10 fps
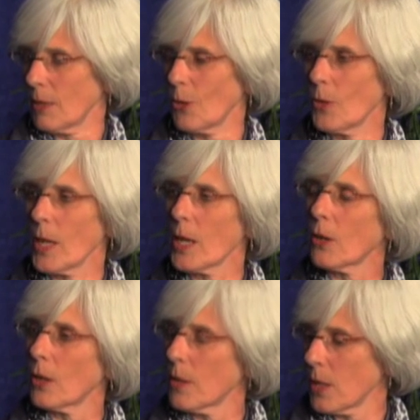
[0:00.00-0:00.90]
or the
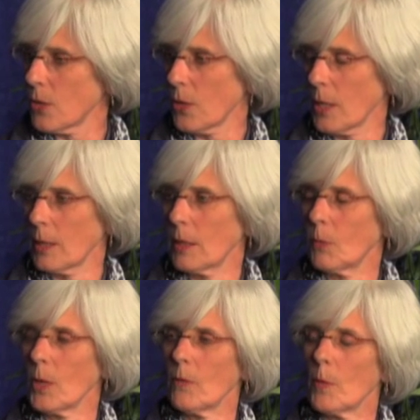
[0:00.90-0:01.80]
area that you're in. And
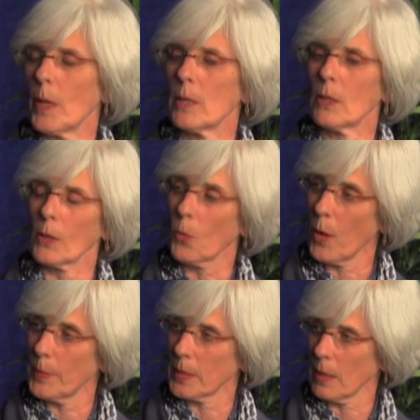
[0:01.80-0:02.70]
we have a button on our
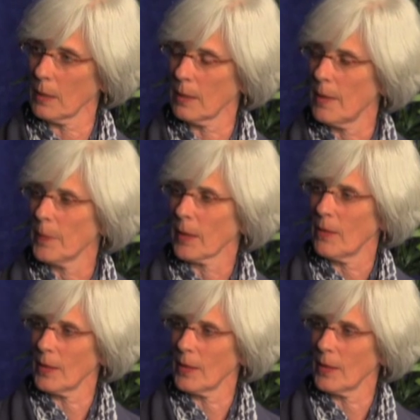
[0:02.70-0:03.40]
website that